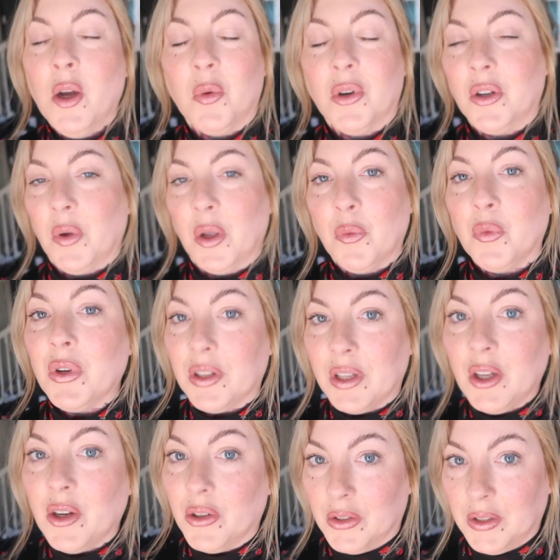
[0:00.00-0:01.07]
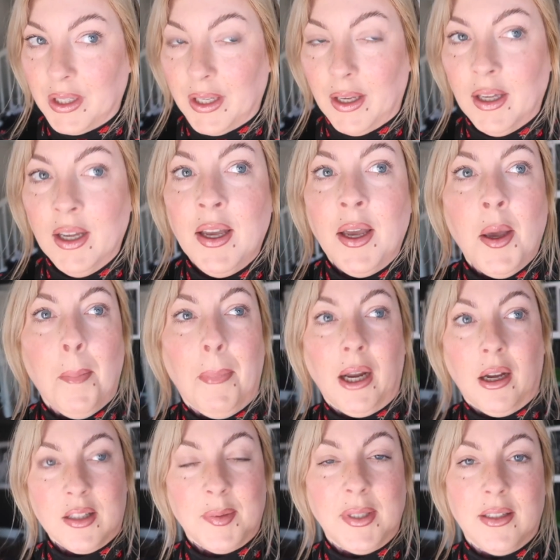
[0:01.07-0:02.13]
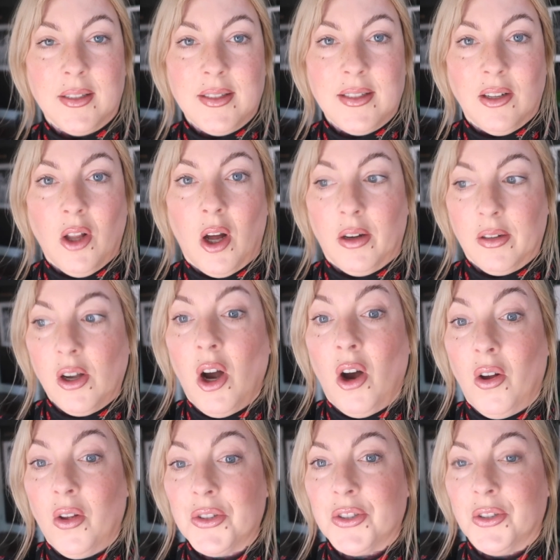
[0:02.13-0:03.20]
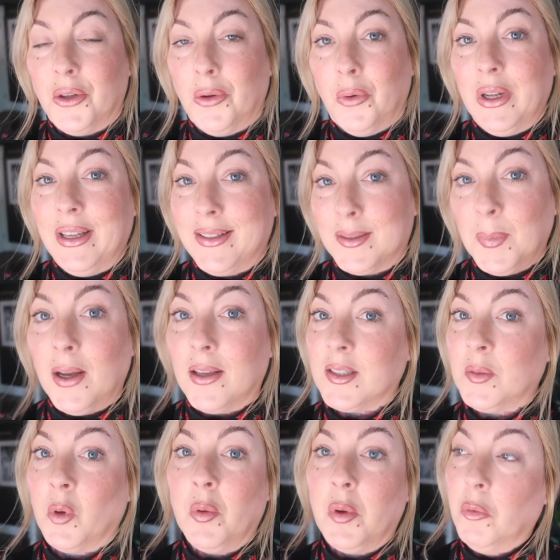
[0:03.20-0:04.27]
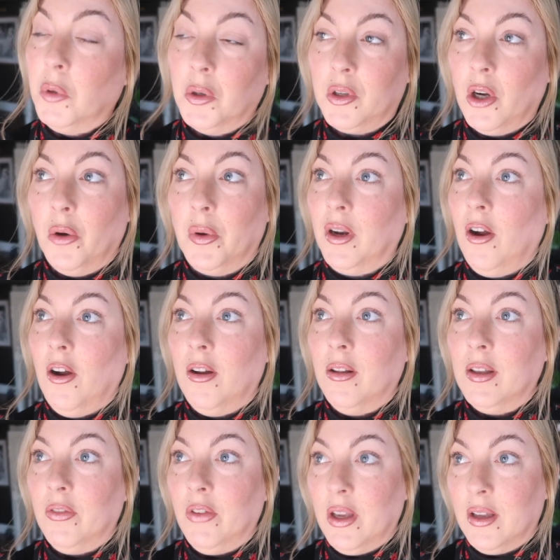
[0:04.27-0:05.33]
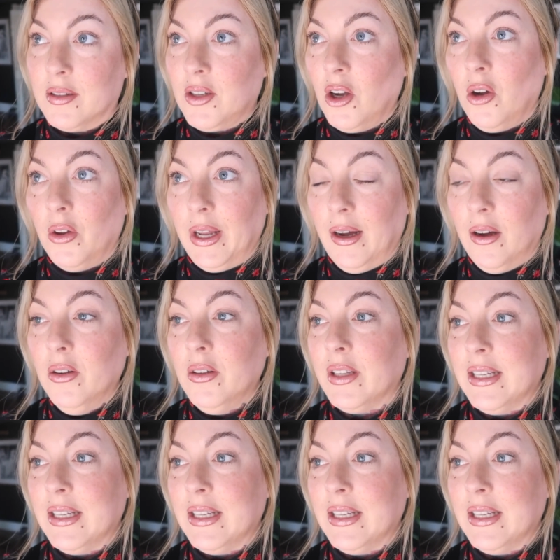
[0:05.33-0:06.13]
We're going really early. My husband is still on call, so it's possible we won't go at all if he gets called out.